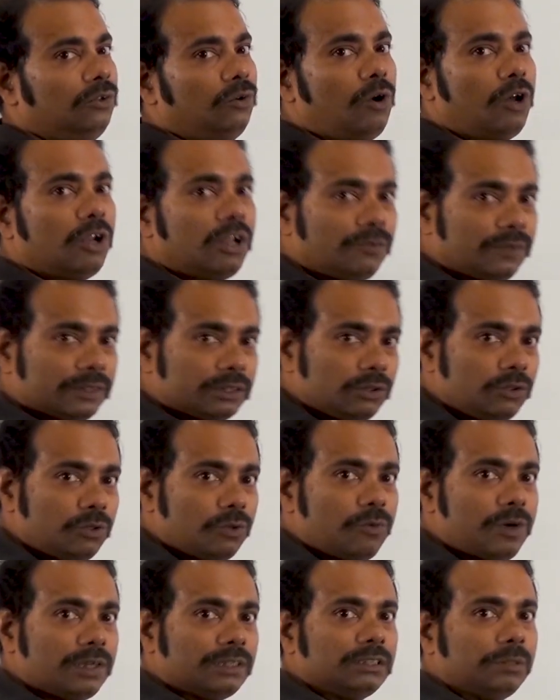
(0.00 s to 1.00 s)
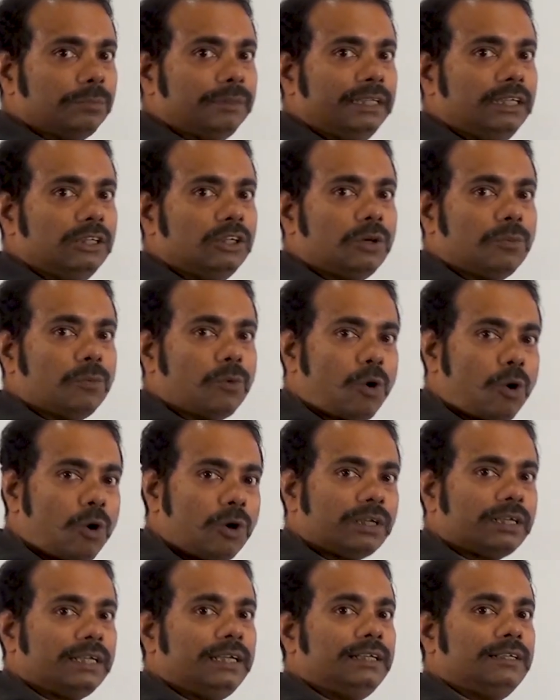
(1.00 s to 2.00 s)
All of us know what the meaning of
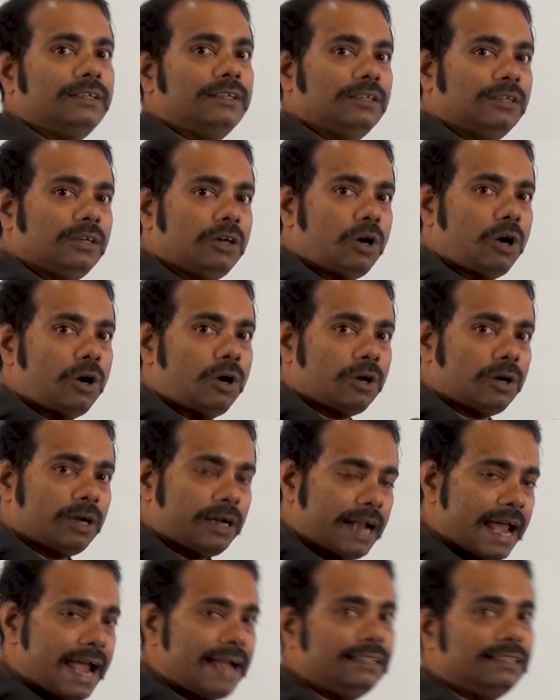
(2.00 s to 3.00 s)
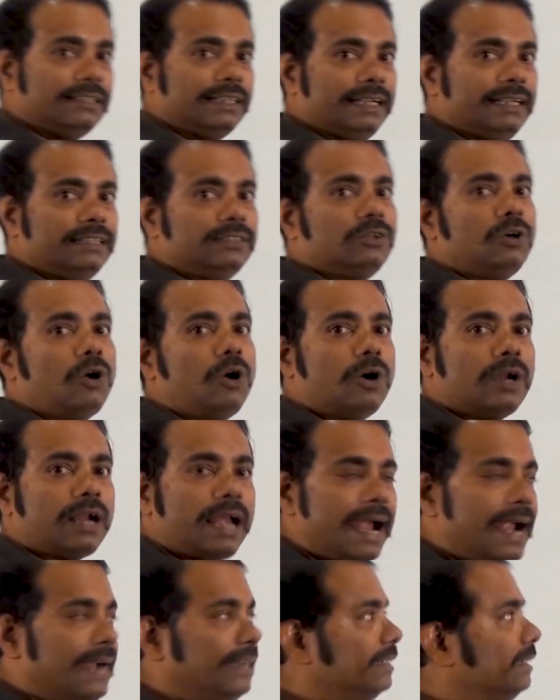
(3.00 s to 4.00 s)
OR gate or NAND gate
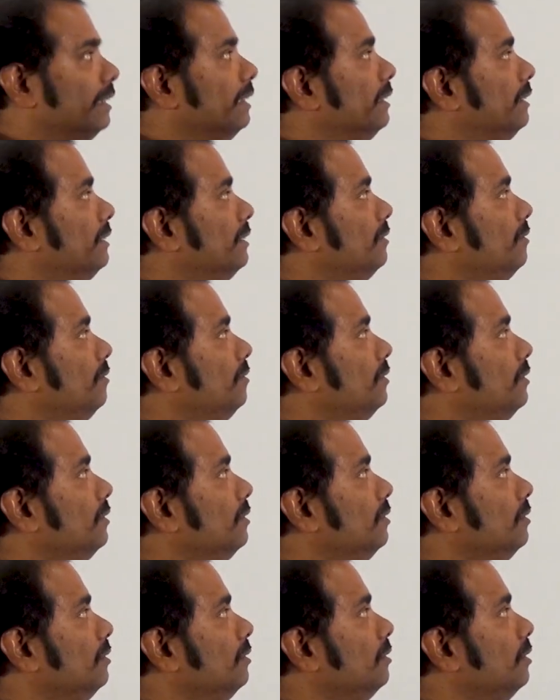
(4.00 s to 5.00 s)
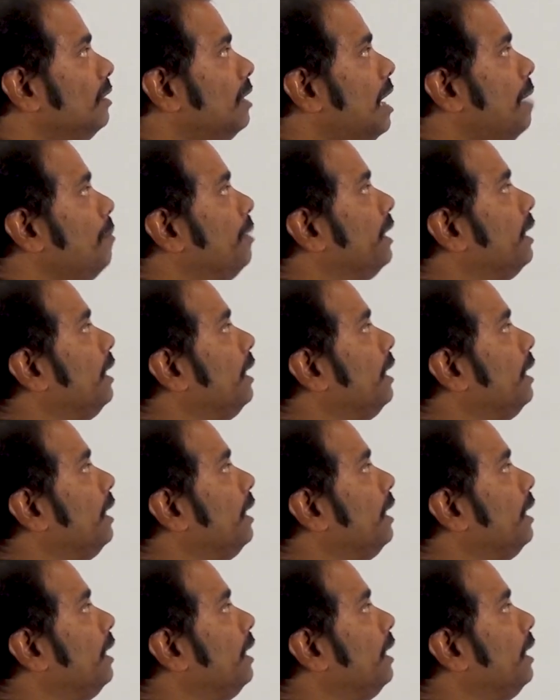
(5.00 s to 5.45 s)
or AND gate. I am